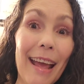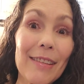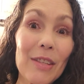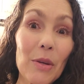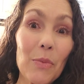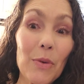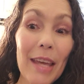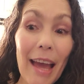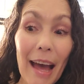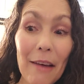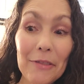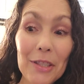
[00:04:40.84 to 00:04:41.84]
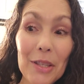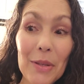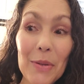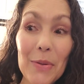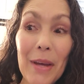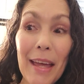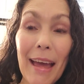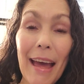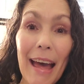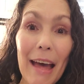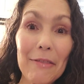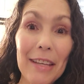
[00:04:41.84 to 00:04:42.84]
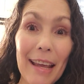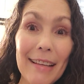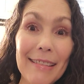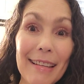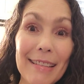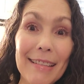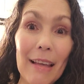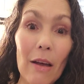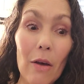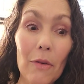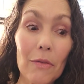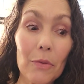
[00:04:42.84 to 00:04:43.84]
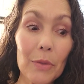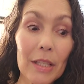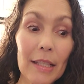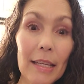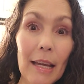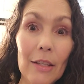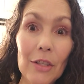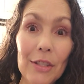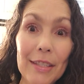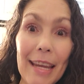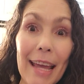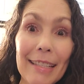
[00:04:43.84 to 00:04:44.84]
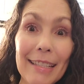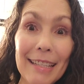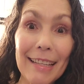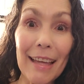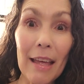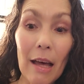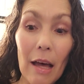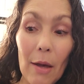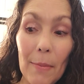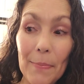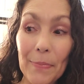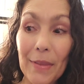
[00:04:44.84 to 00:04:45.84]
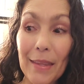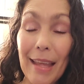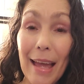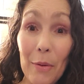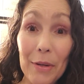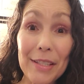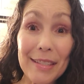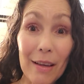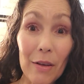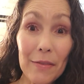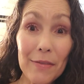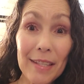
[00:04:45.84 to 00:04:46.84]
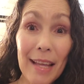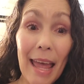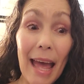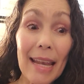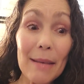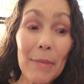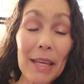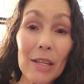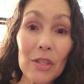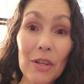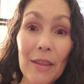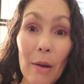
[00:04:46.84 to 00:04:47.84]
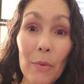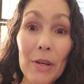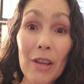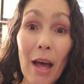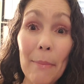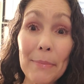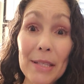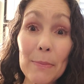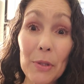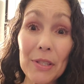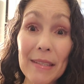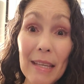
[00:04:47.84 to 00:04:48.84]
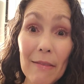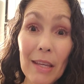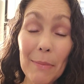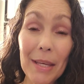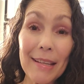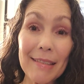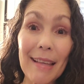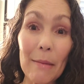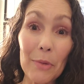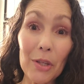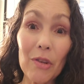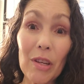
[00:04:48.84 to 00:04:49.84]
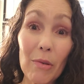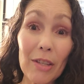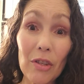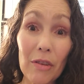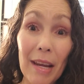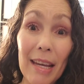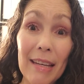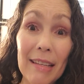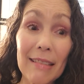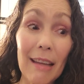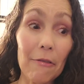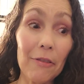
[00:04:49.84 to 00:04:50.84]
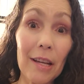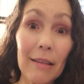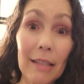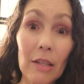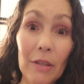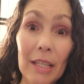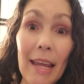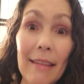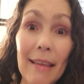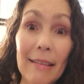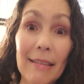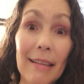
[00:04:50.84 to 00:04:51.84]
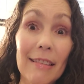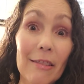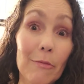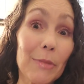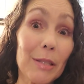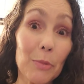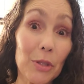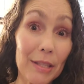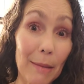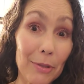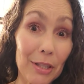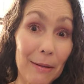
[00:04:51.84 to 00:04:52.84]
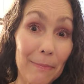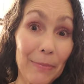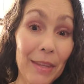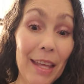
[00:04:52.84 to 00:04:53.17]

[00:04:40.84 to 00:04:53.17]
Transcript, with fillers: And so we have to have an essence of really understanding um, ourselves and making sure that we're not misperceiving because that Mercury retrograde can definitely create that sense of misperception.